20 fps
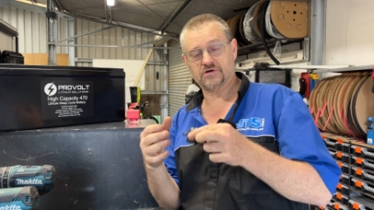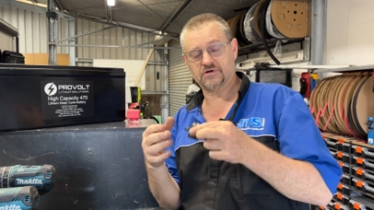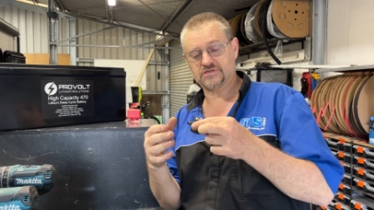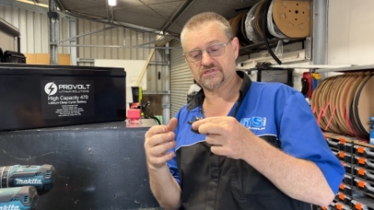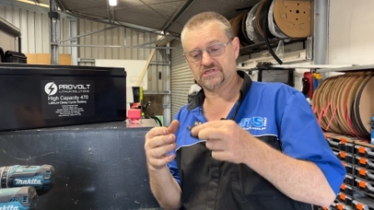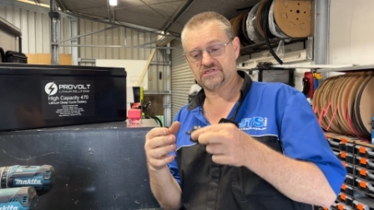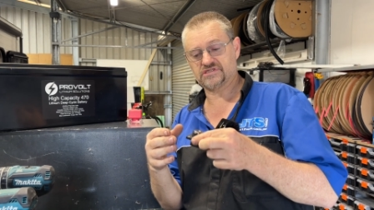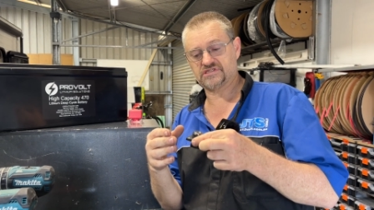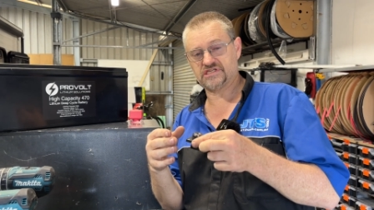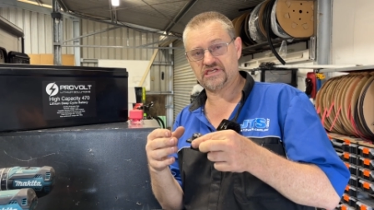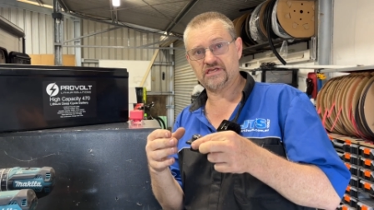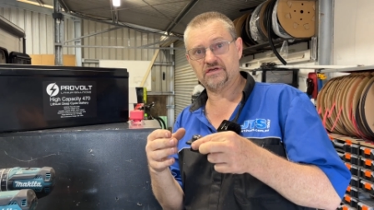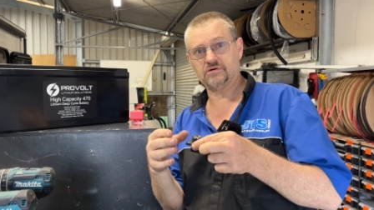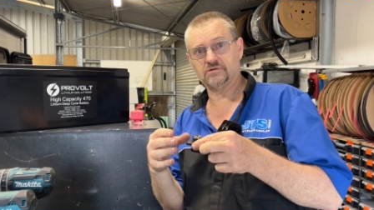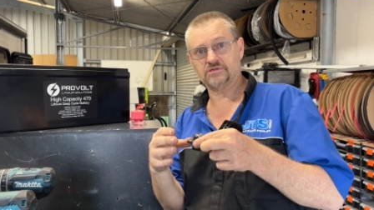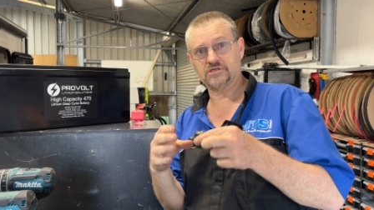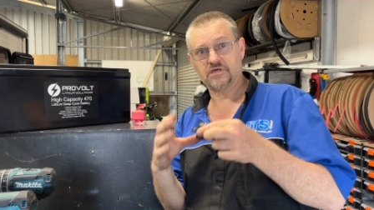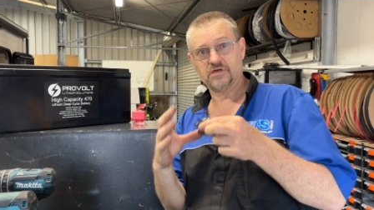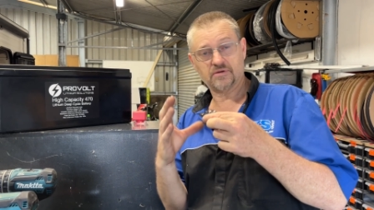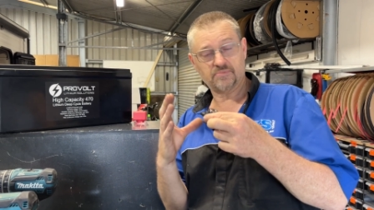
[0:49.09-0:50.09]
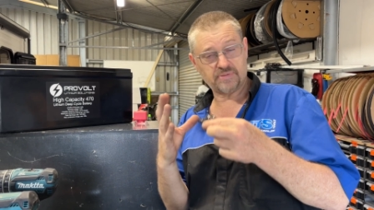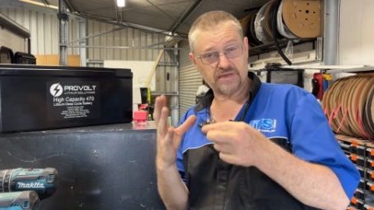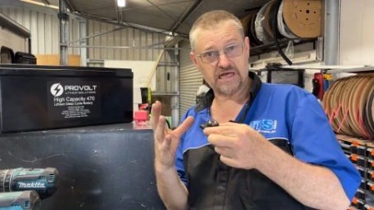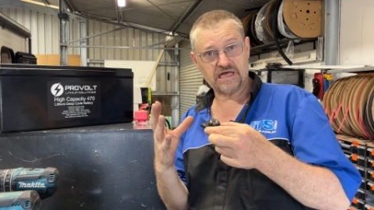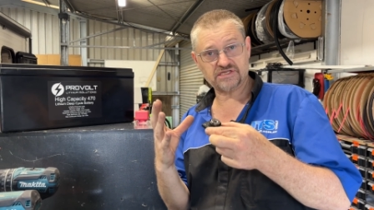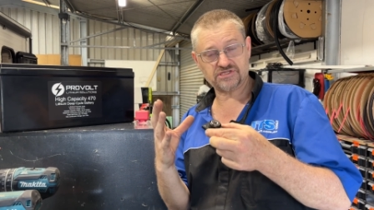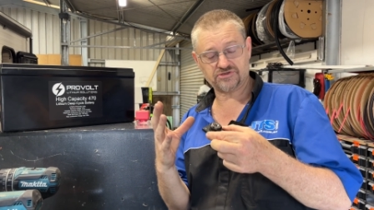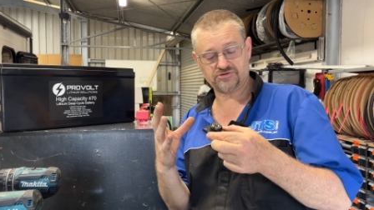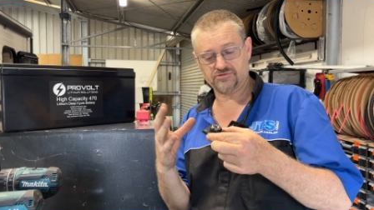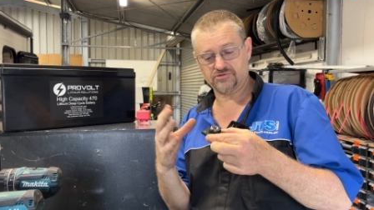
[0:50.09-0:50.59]
it's a sealed
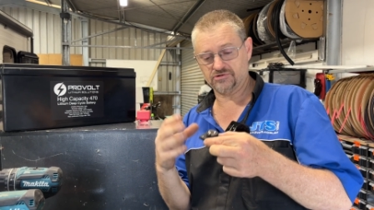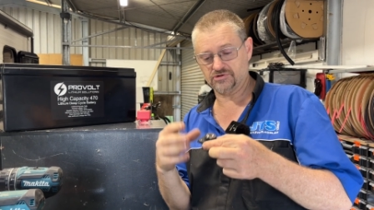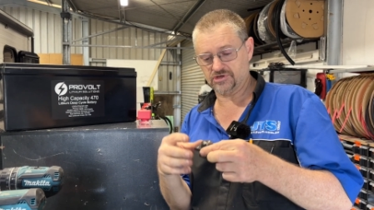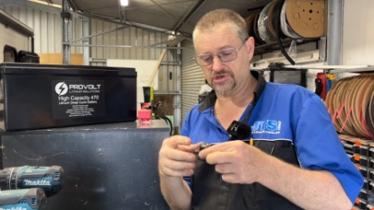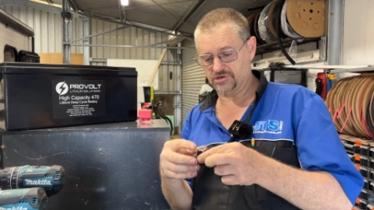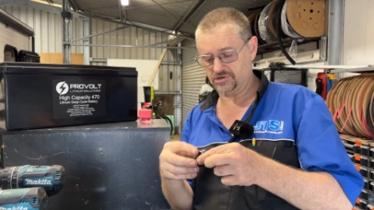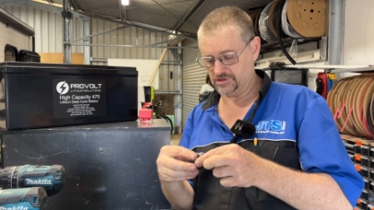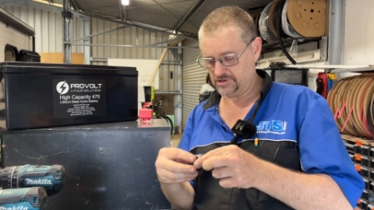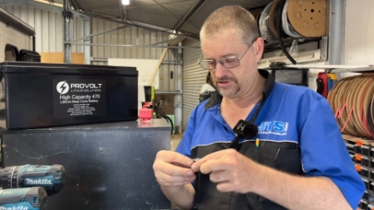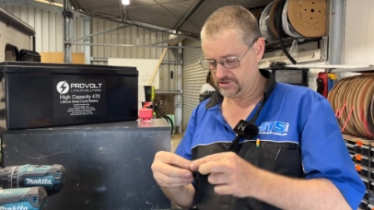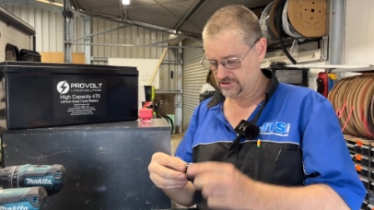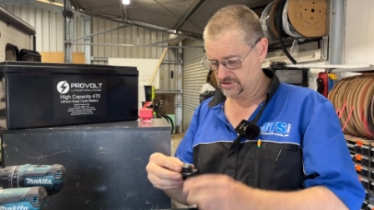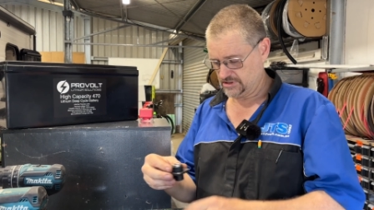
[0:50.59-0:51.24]
pass-through unit.